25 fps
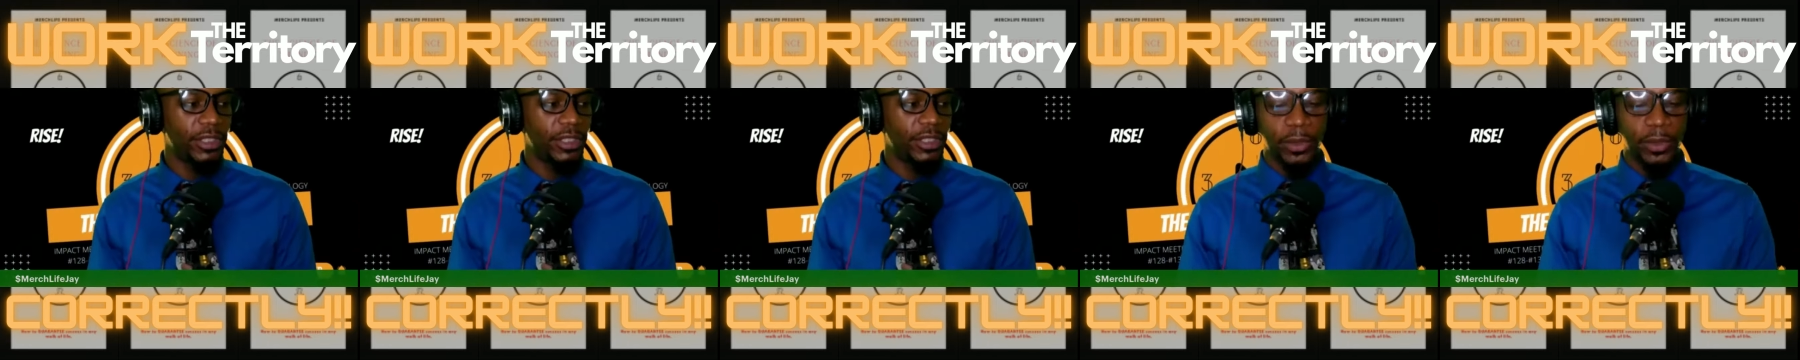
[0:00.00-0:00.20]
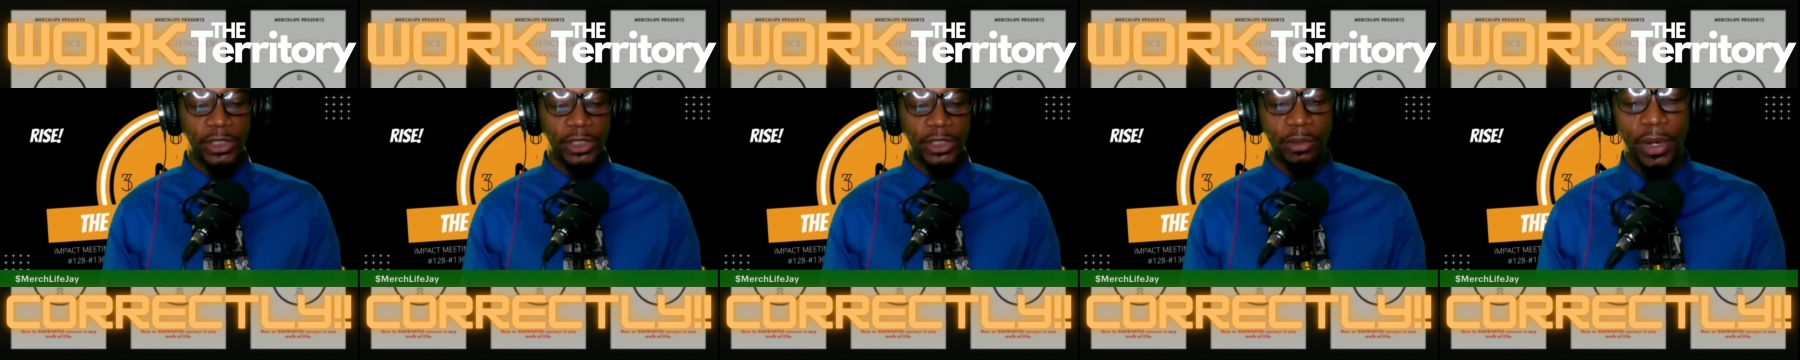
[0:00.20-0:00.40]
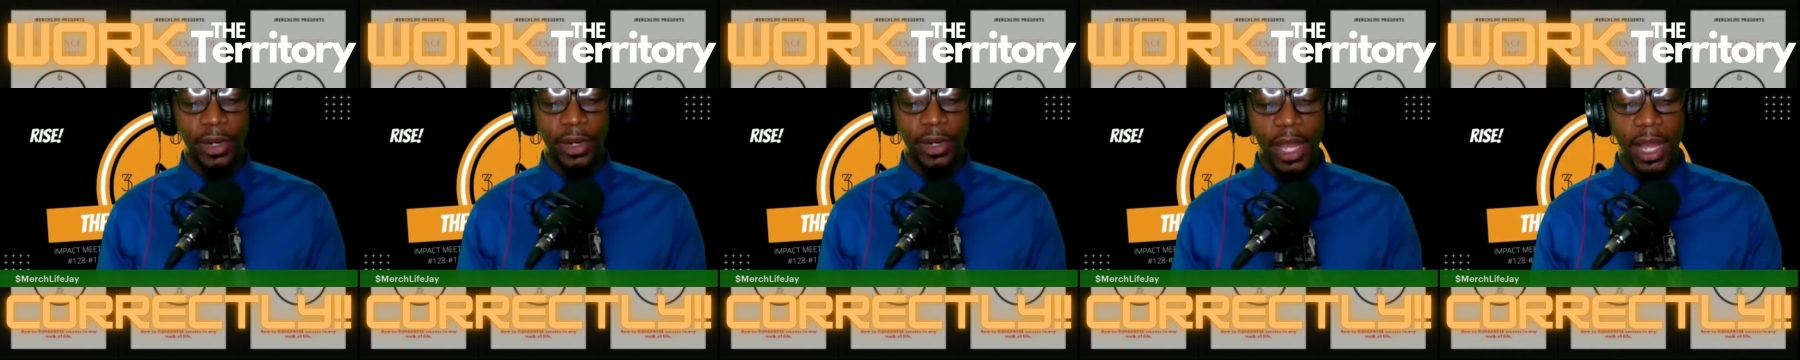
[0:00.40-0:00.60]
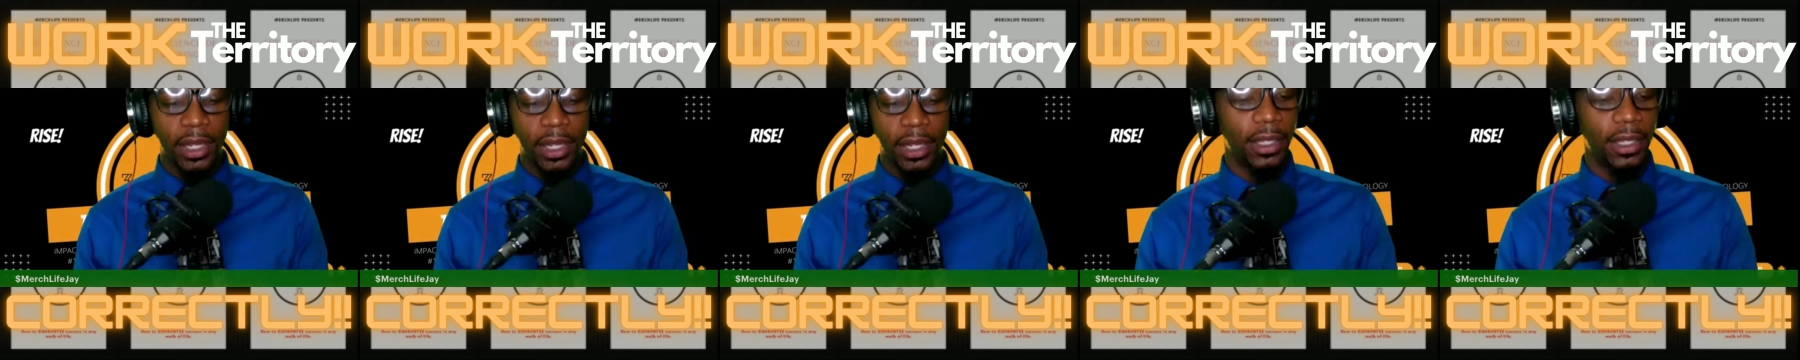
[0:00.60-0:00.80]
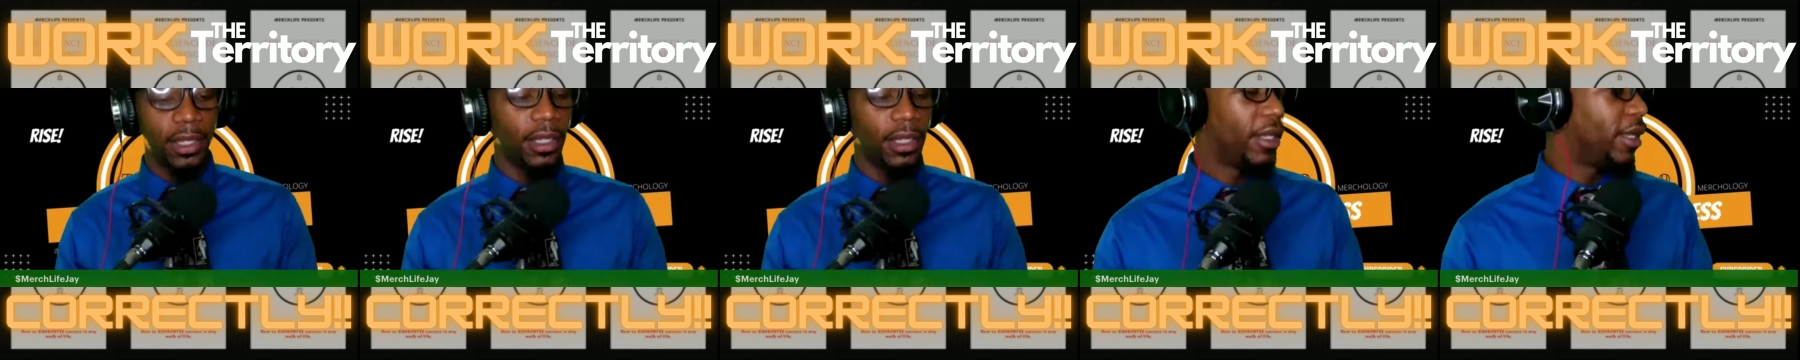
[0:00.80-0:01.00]
with your
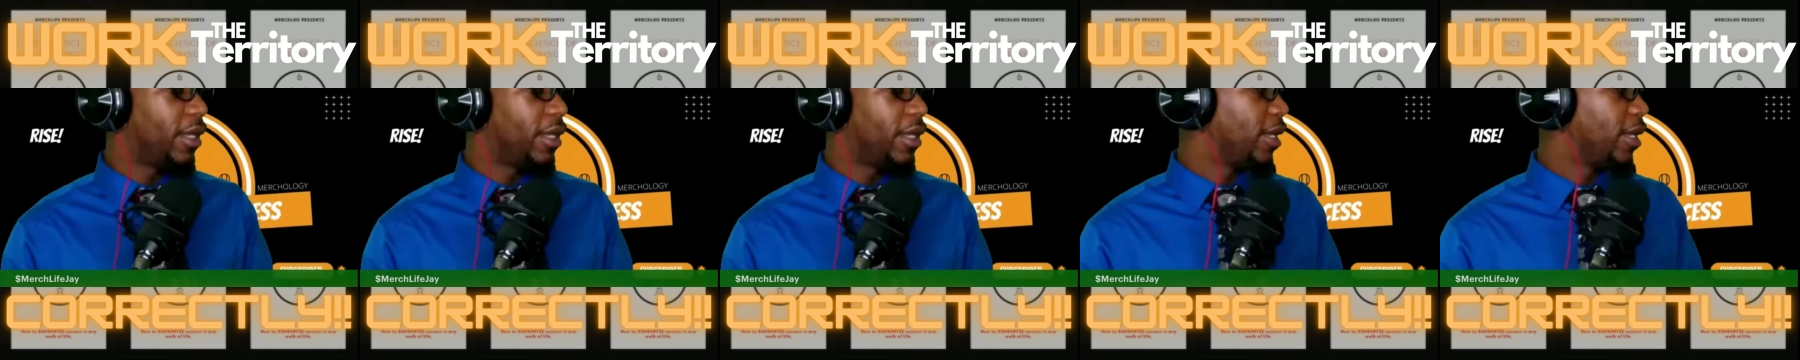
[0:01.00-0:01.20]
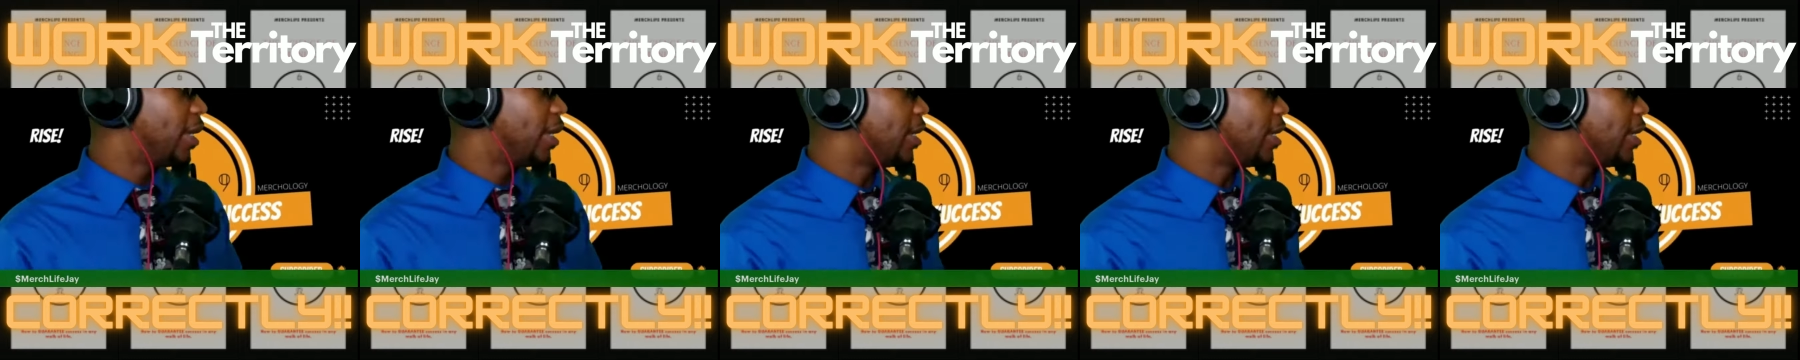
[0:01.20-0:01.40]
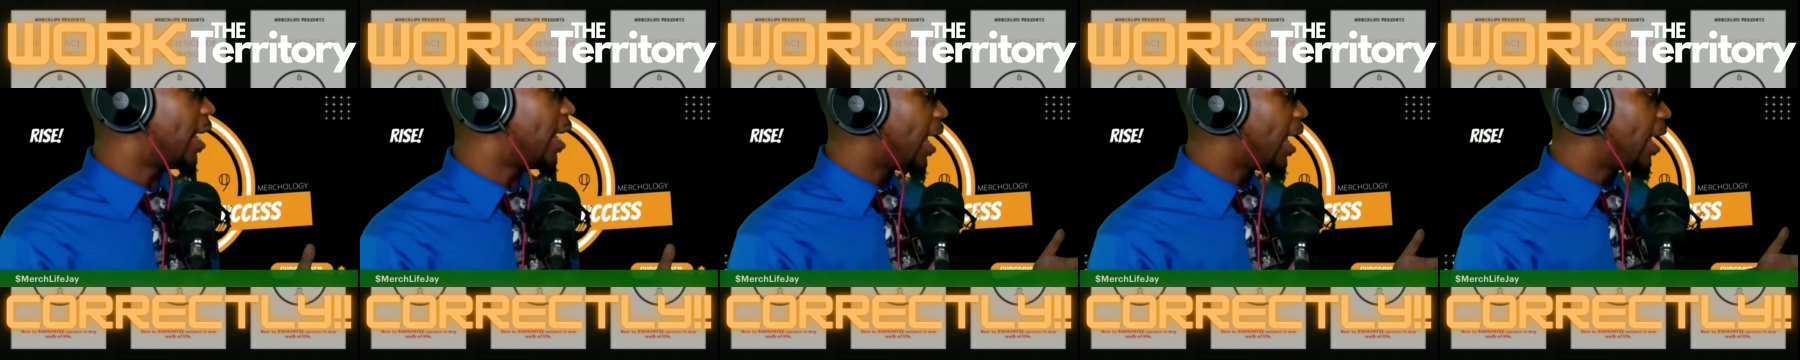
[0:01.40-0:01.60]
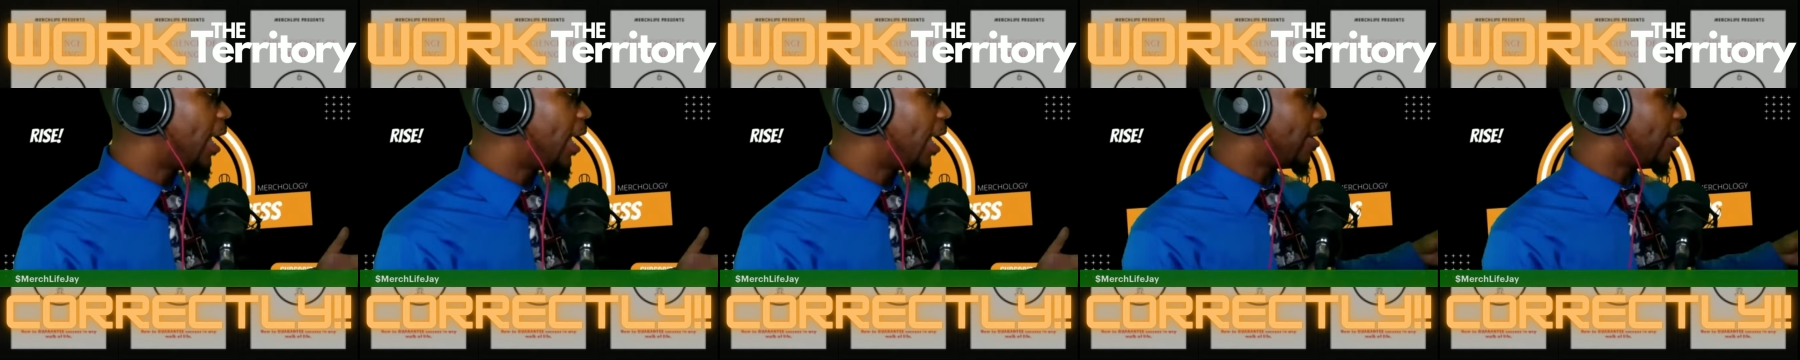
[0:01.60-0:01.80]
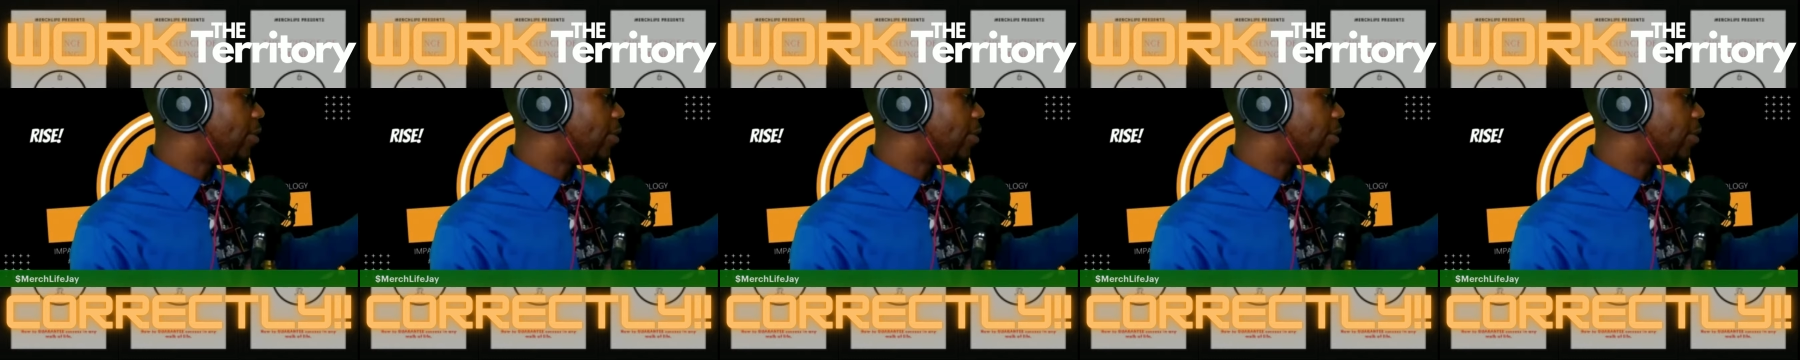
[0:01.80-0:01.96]
product, Now,